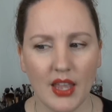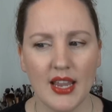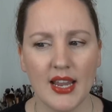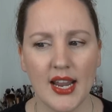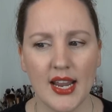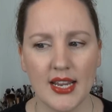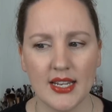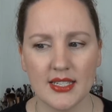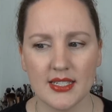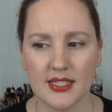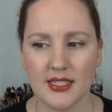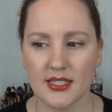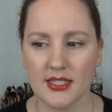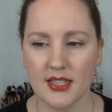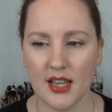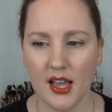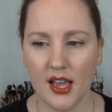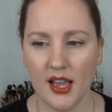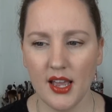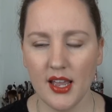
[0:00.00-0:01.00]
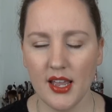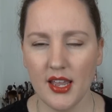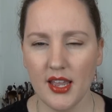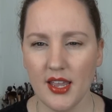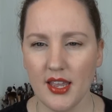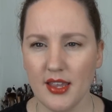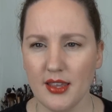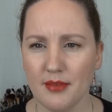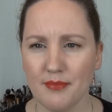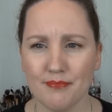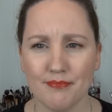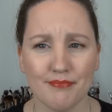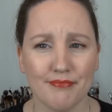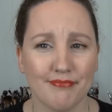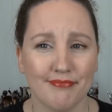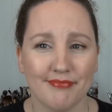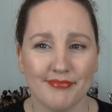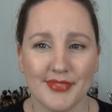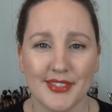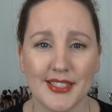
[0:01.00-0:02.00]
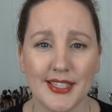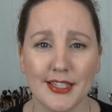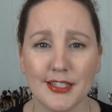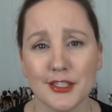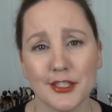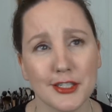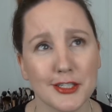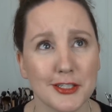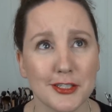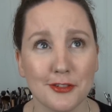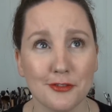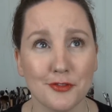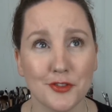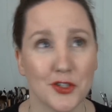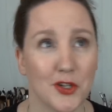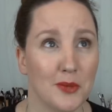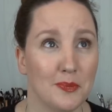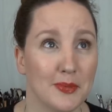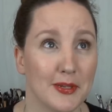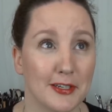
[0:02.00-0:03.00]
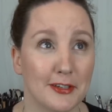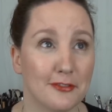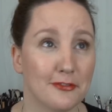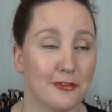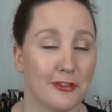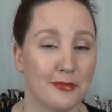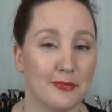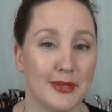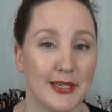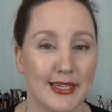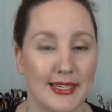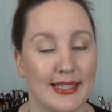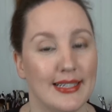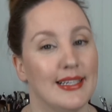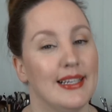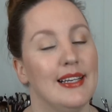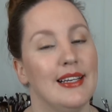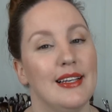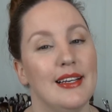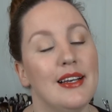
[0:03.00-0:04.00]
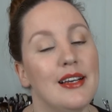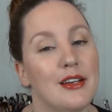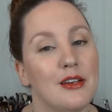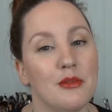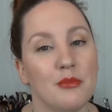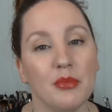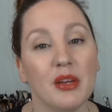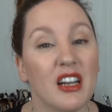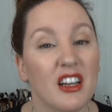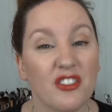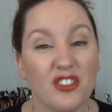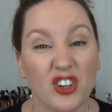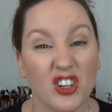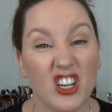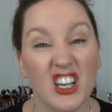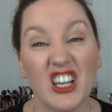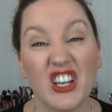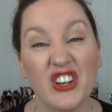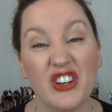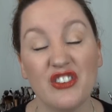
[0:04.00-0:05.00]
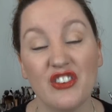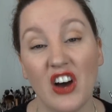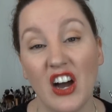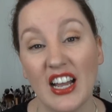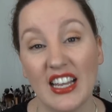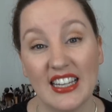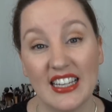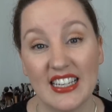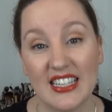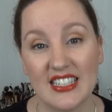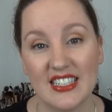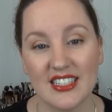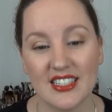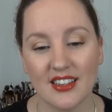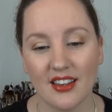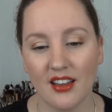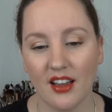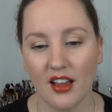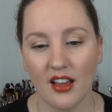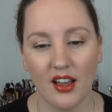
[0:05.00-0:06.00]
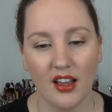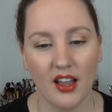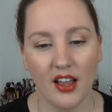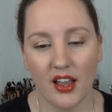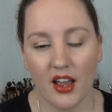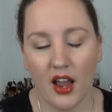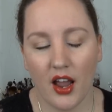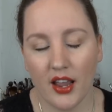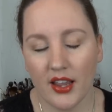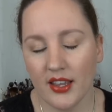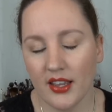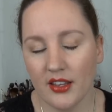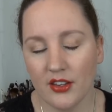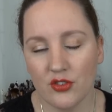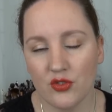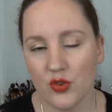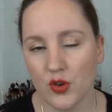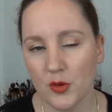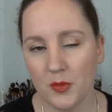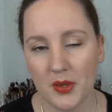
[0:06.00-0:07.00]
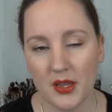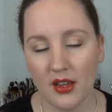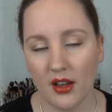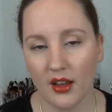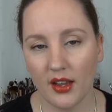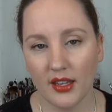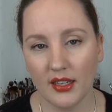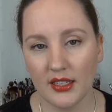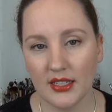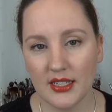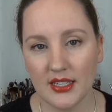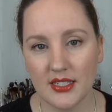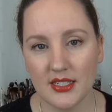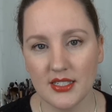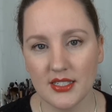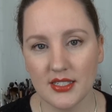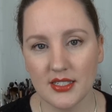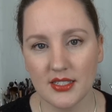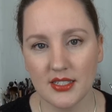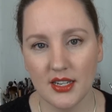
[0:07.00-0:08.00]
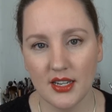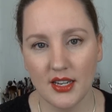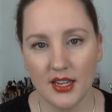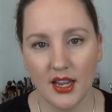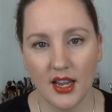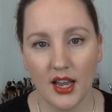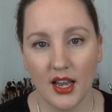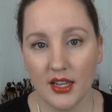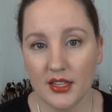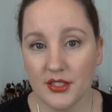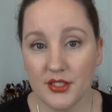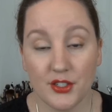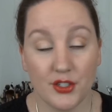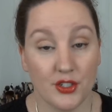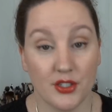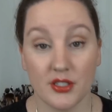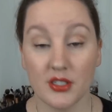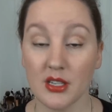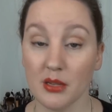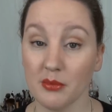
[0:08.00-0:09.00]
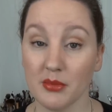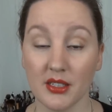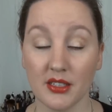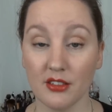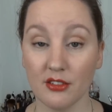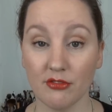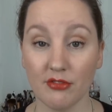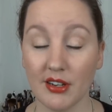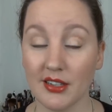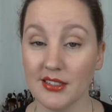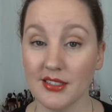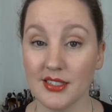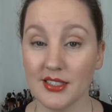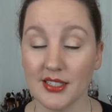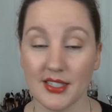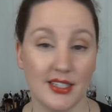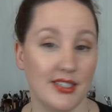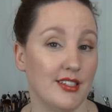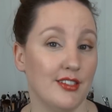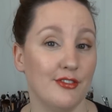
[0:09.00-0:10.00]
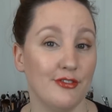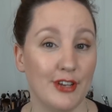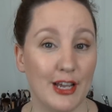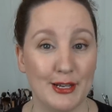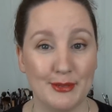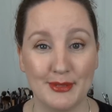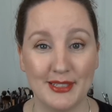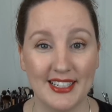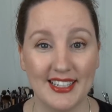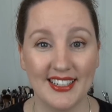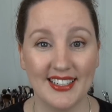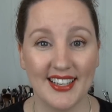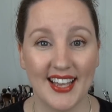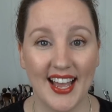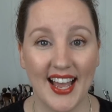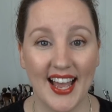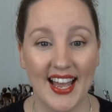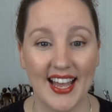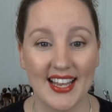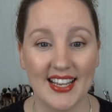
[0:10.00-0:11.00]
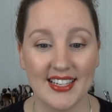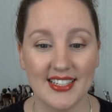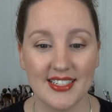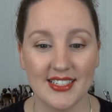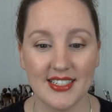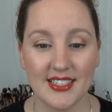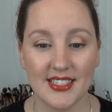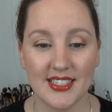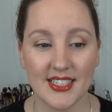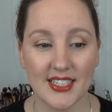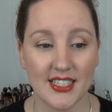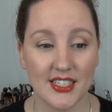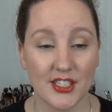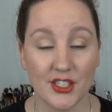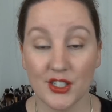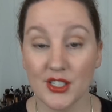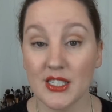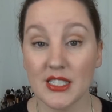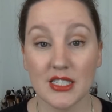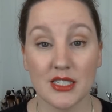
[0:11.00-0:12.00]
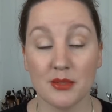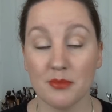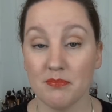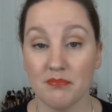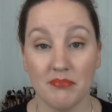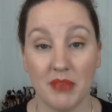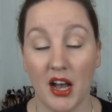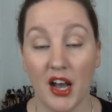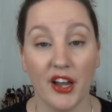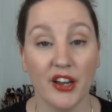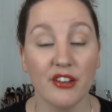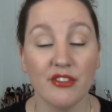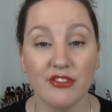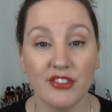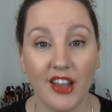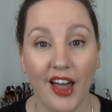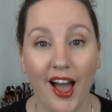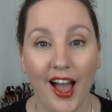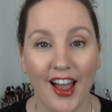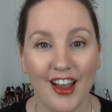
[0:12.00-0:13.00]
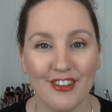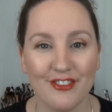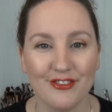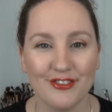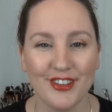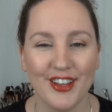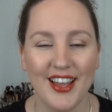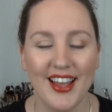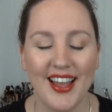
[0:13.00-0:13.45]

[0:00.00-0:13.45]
It's a sensitive topic for me, but I've got a lot of eyelid. I get droopy eyelids. It's just something that runs in the family, and it's just part of life.